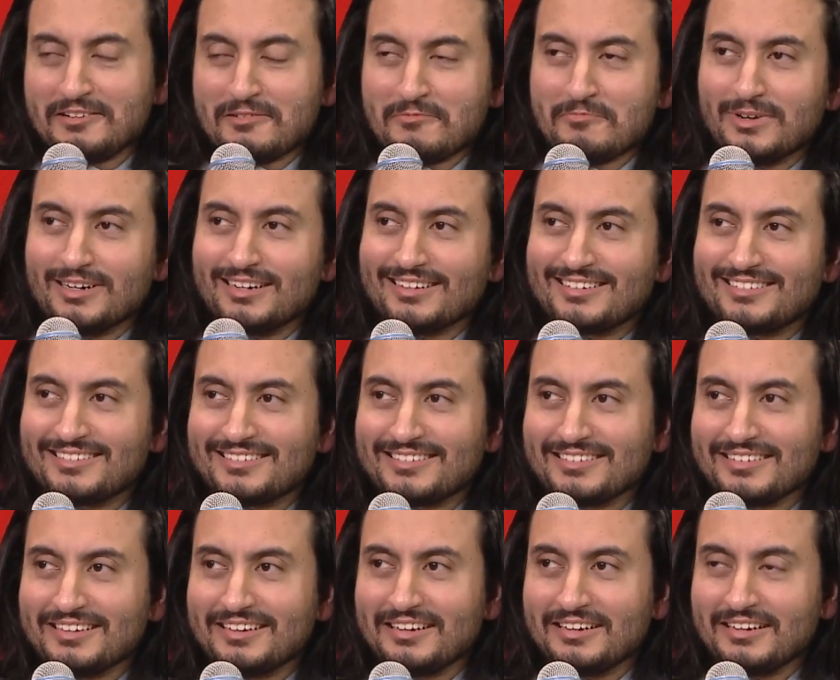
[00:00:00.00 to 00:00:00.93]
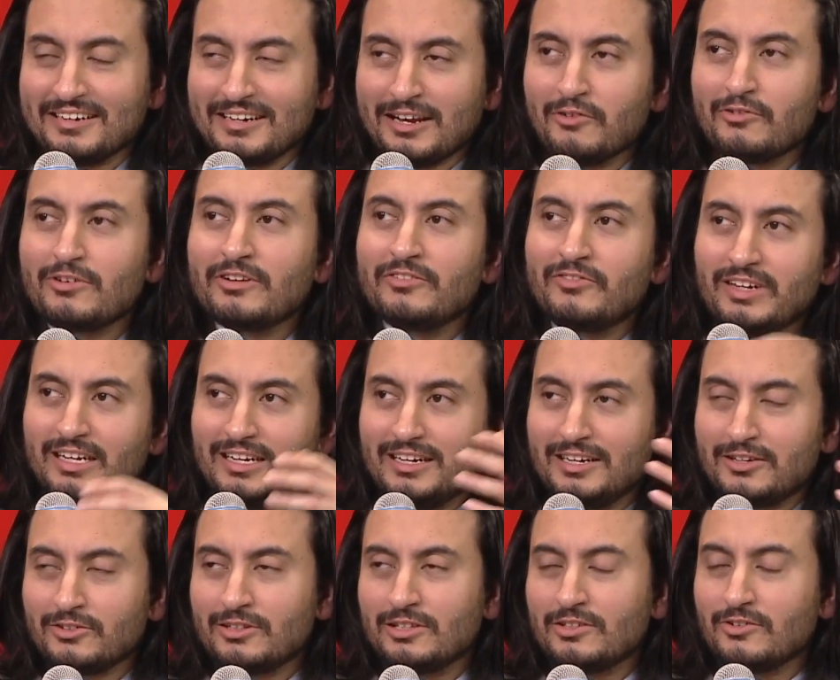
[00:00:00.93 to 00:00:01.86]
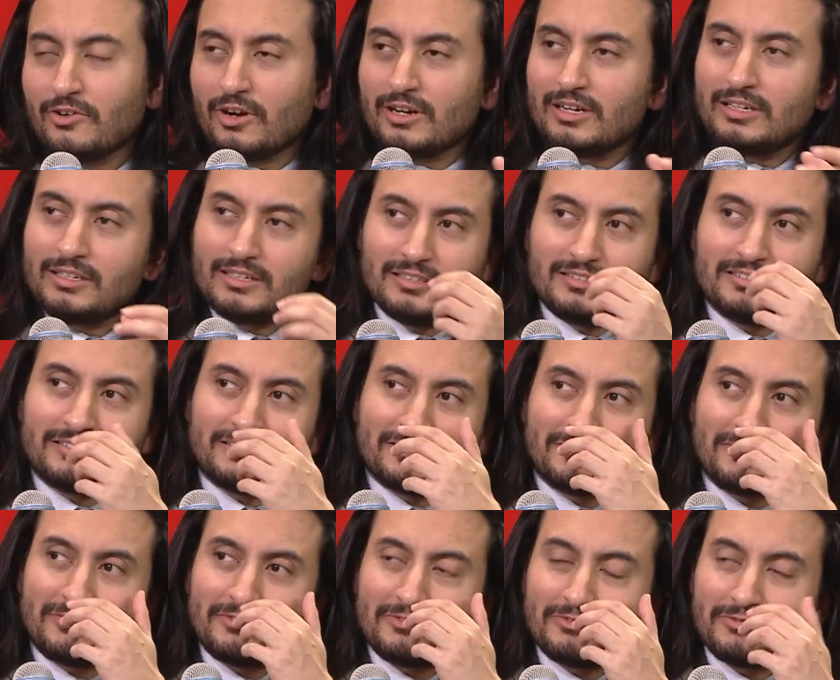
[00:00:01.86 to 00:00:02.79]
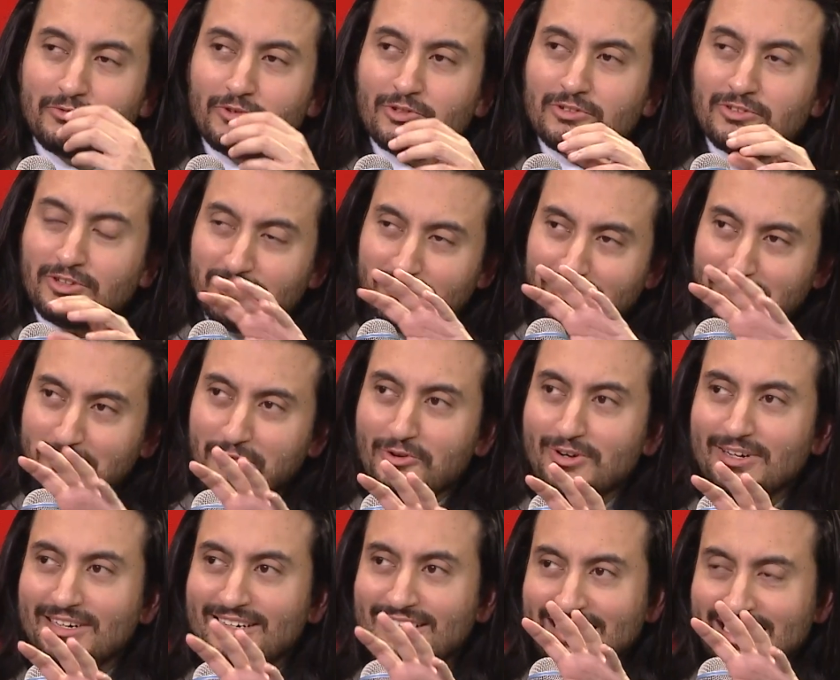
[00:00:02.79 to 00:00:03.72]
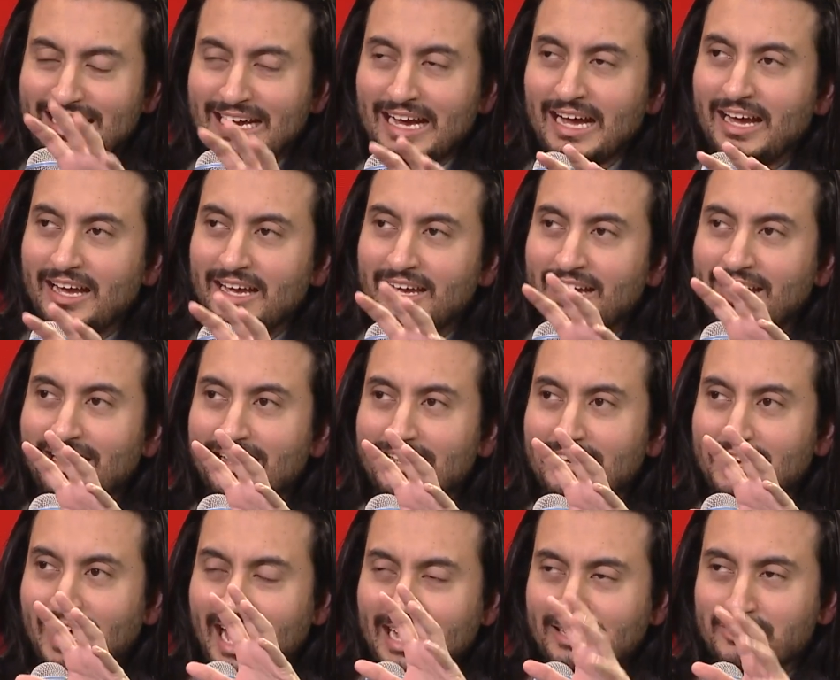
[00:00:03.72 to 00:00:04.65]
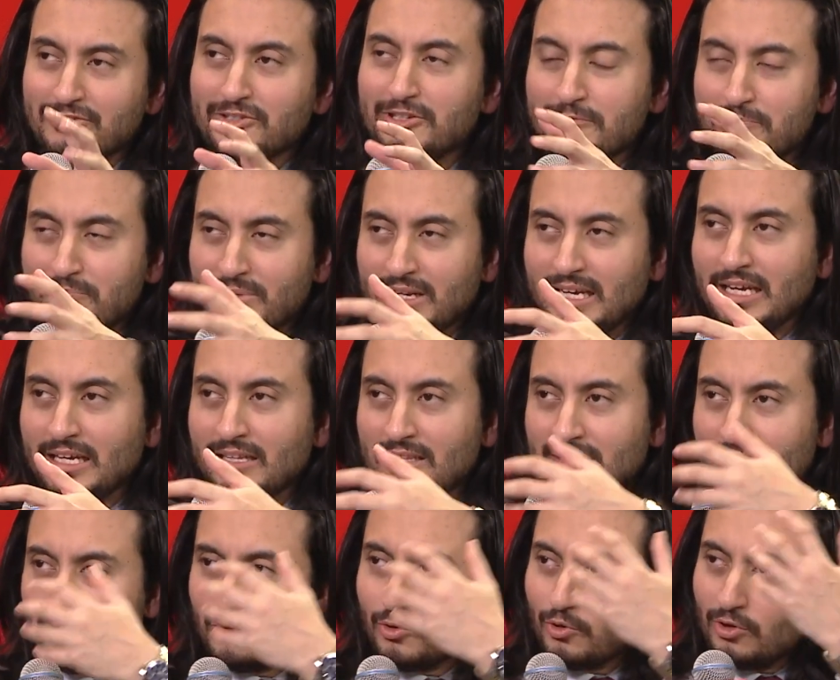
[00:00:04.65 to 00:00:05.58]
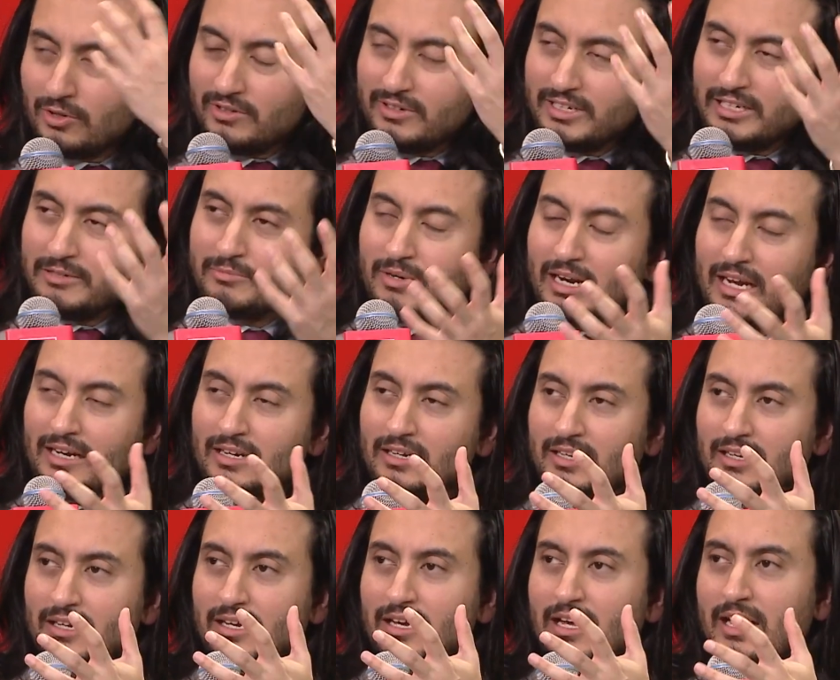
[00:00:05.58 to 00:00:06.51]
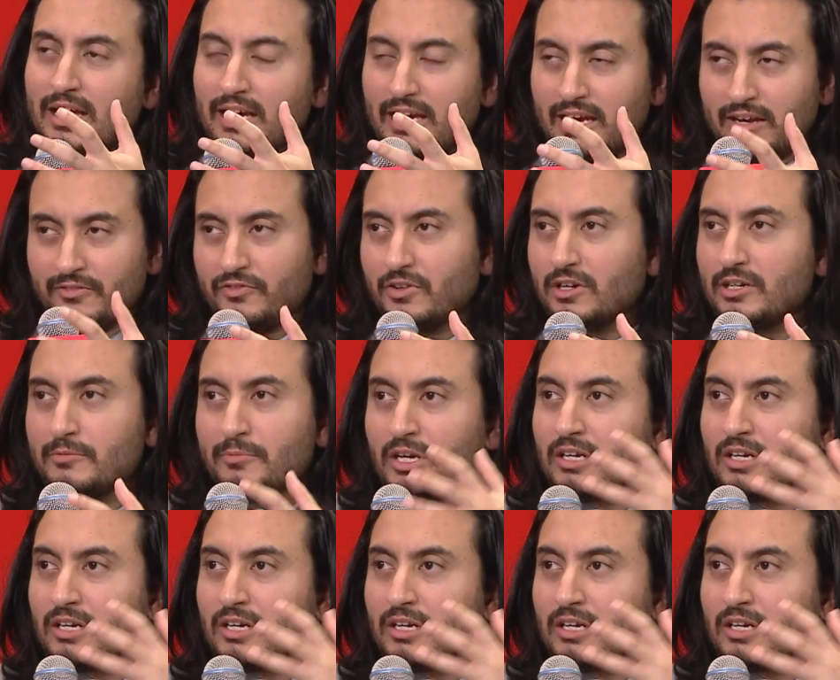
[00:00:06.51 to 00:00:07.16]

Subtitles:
but now reveal to the audience, what sort of a role did AI actually play in the whole rebranding effort?